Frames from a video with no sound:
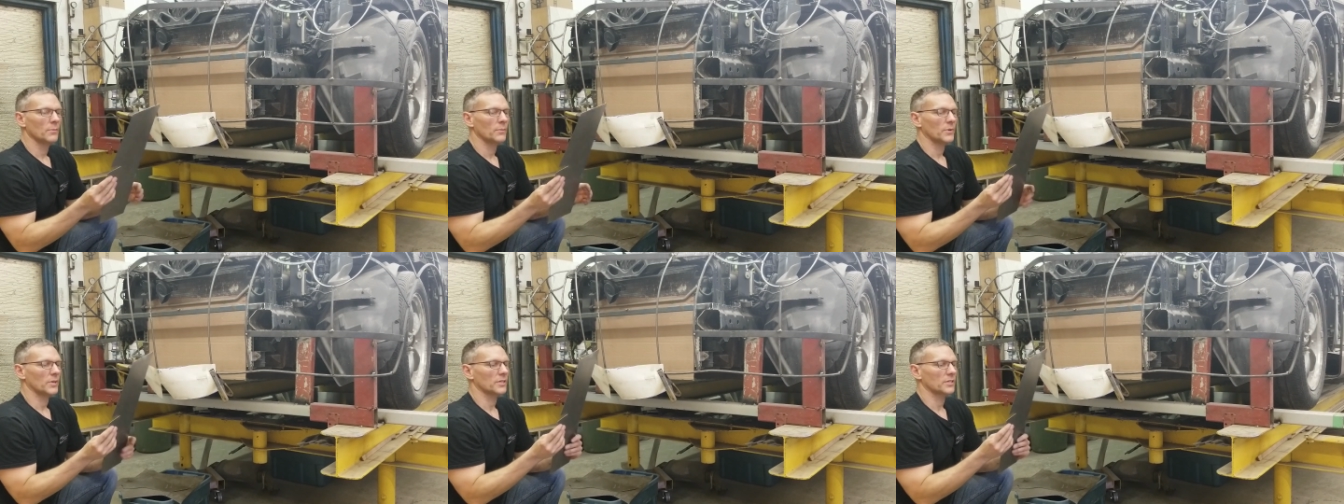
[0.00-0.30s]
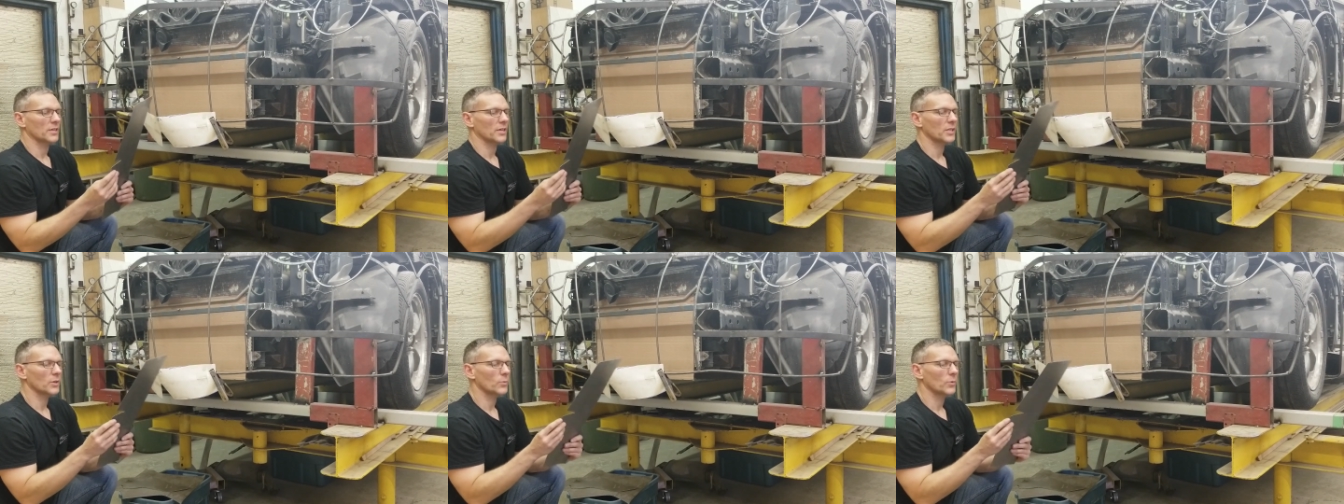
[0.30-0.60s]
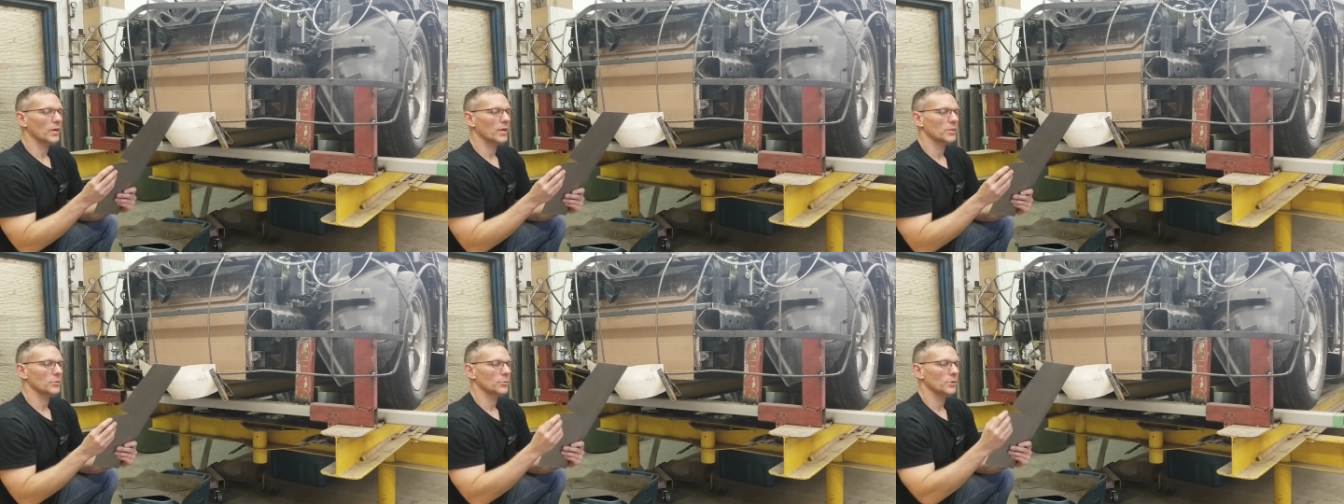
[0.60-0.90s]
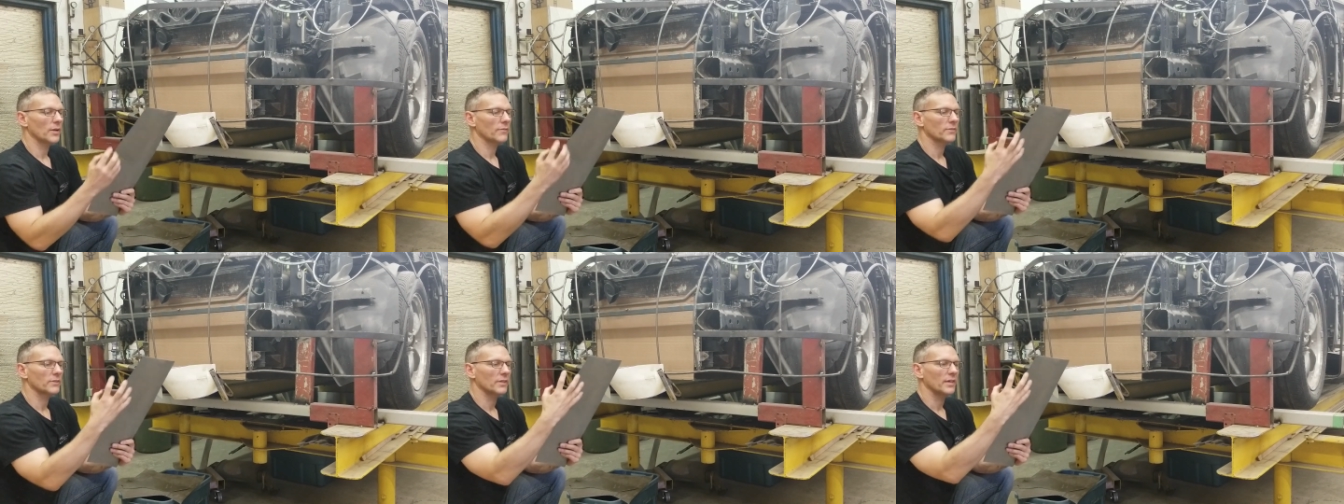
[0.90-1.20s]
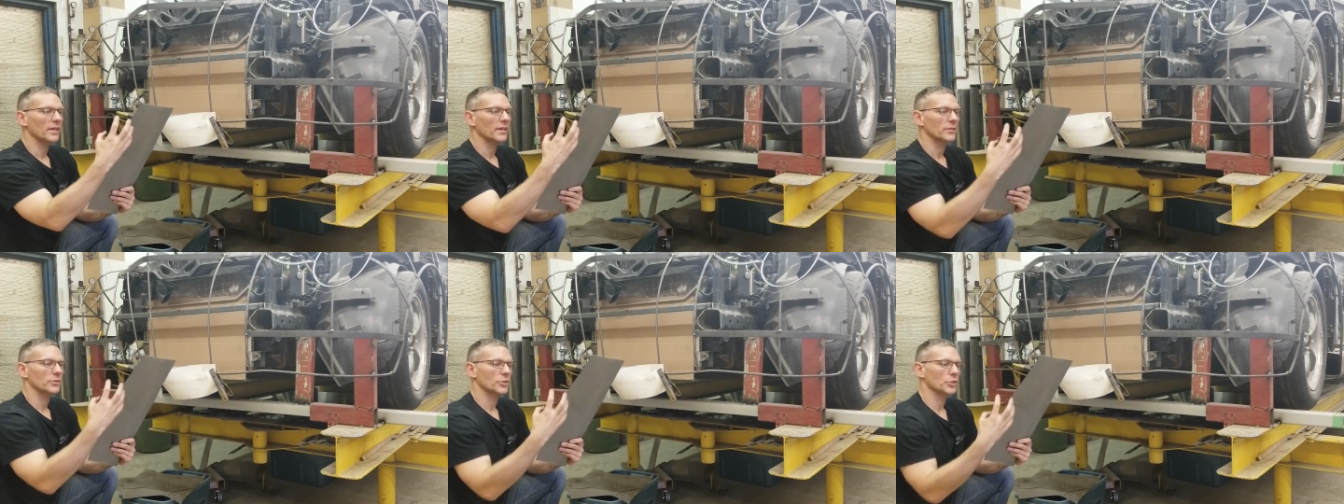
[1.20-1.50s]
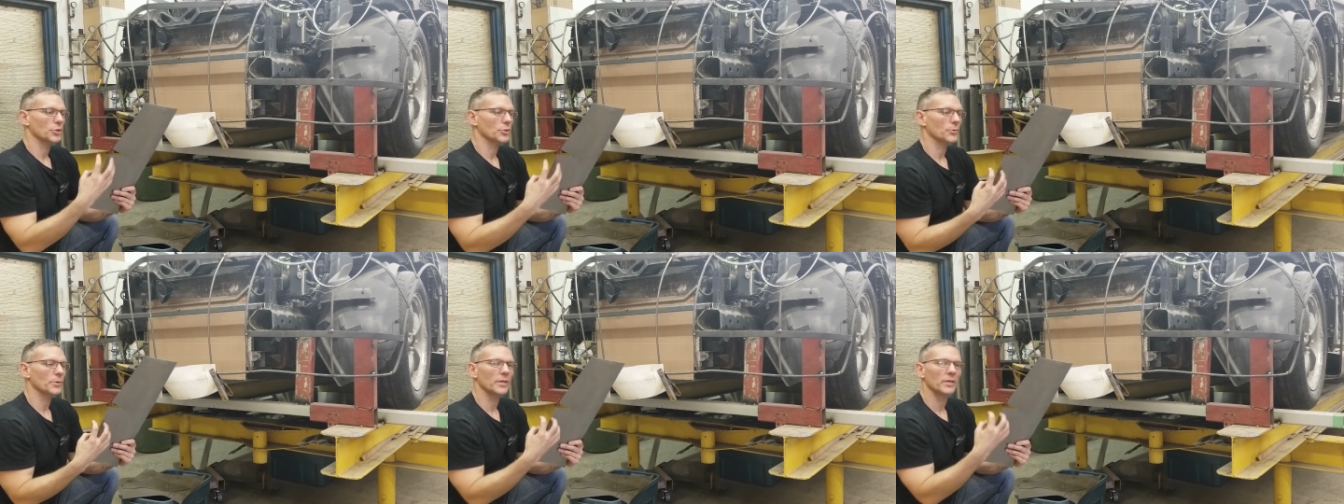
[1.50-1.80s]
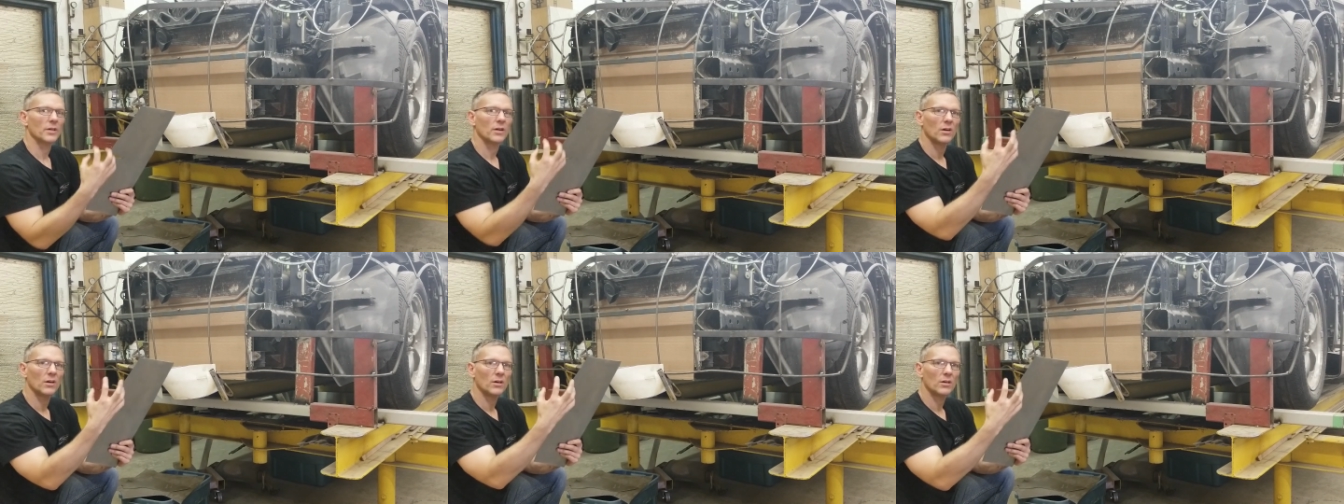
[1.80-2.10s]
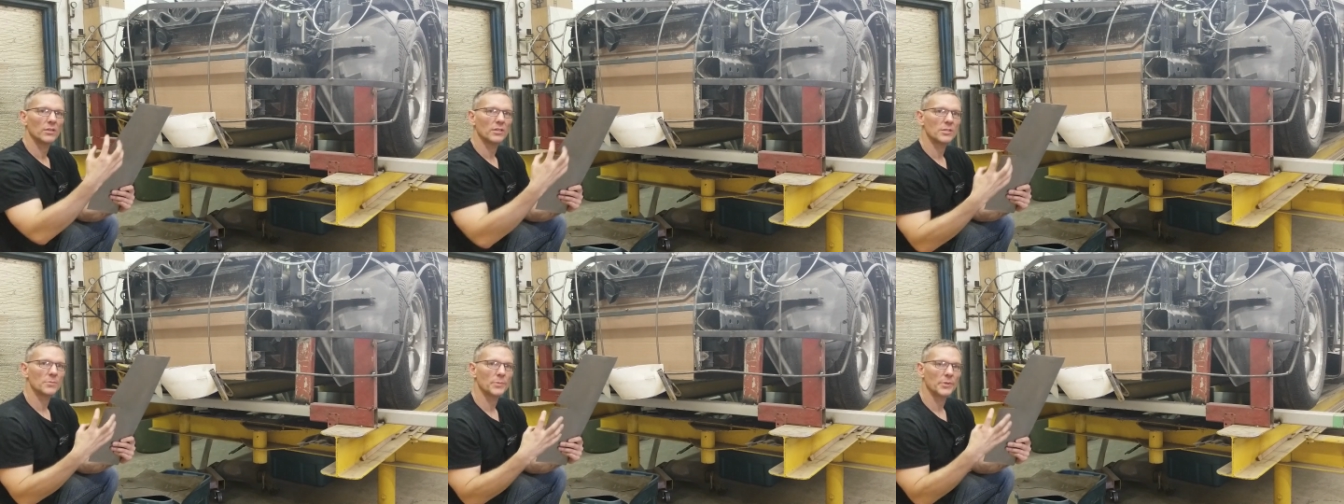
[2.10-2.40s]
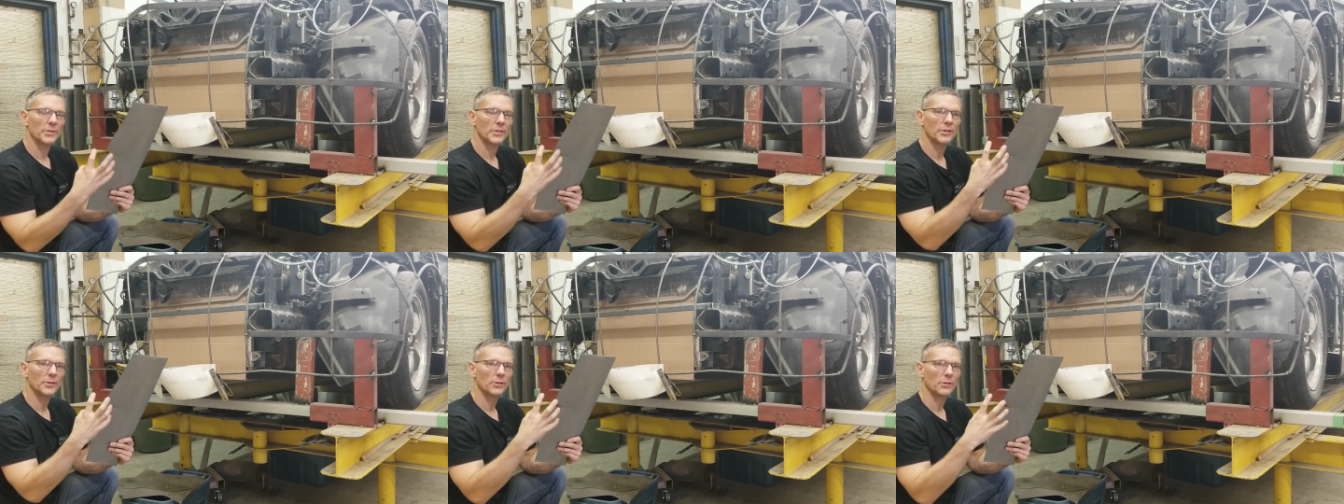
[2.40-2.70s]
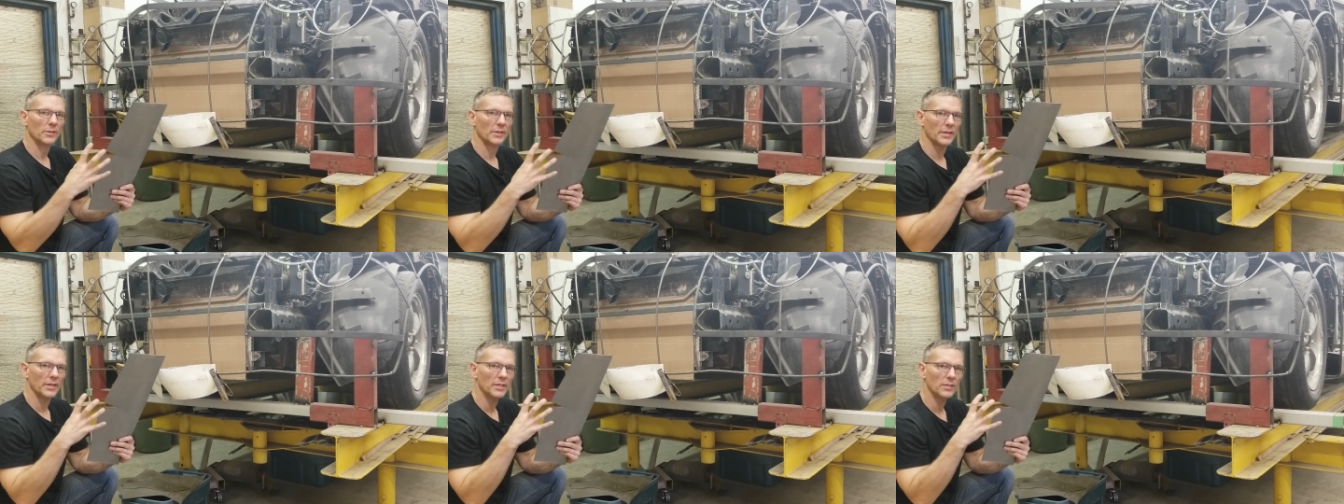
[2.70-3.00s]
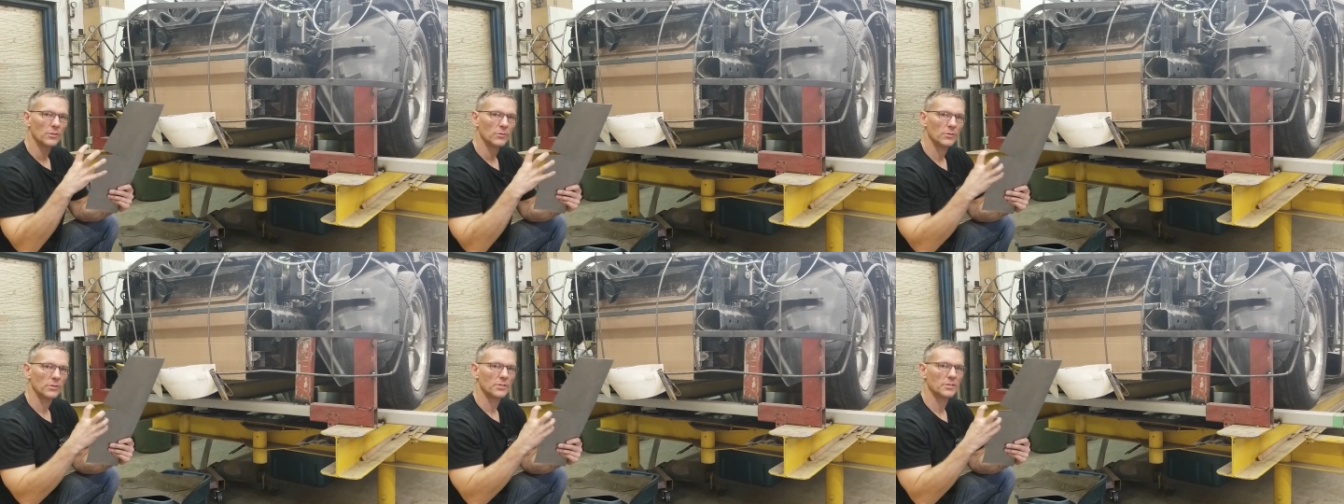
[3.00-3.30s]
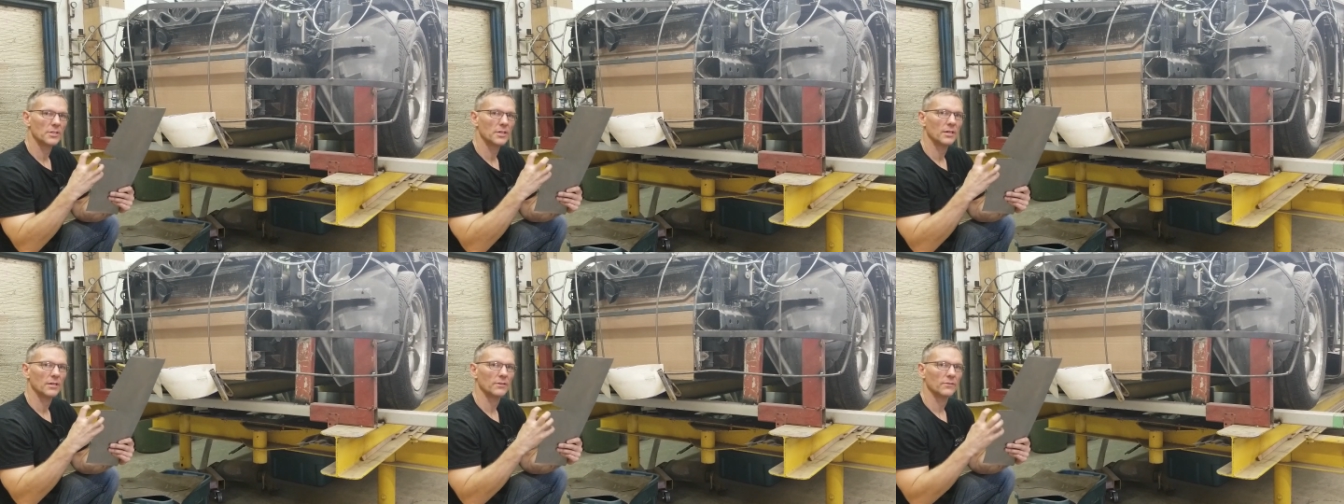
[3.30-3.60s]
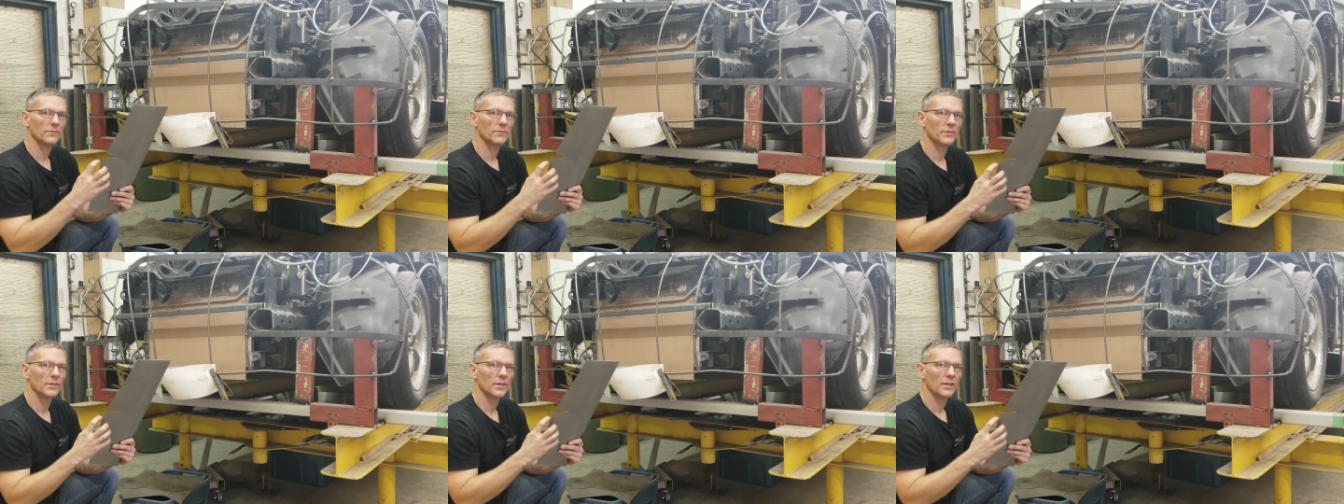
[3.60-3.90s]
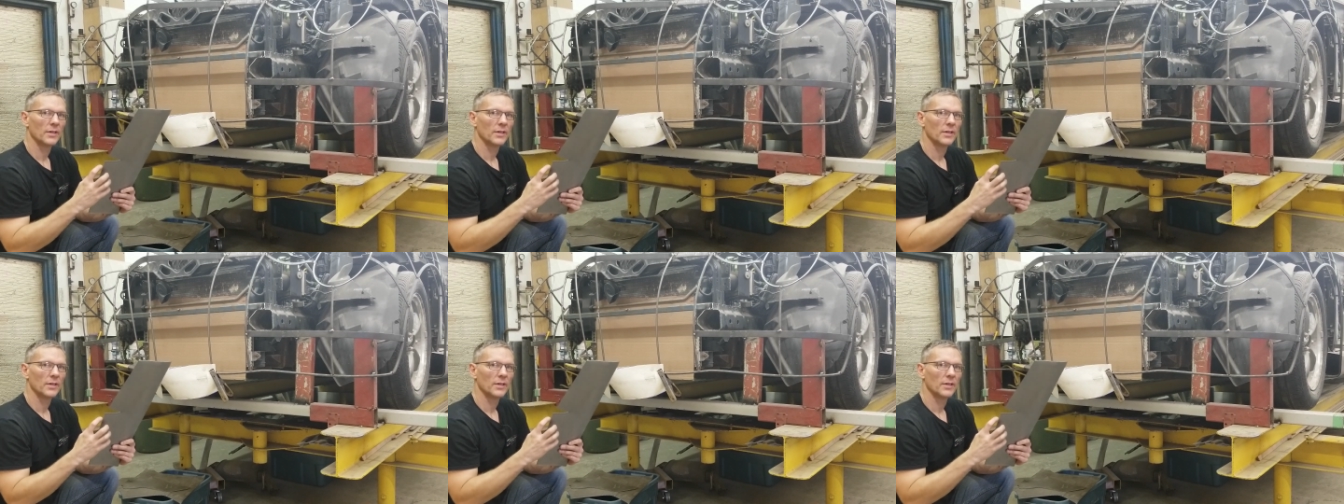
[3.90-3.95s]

because otherwise we'd have to take and shrink all this material into itself.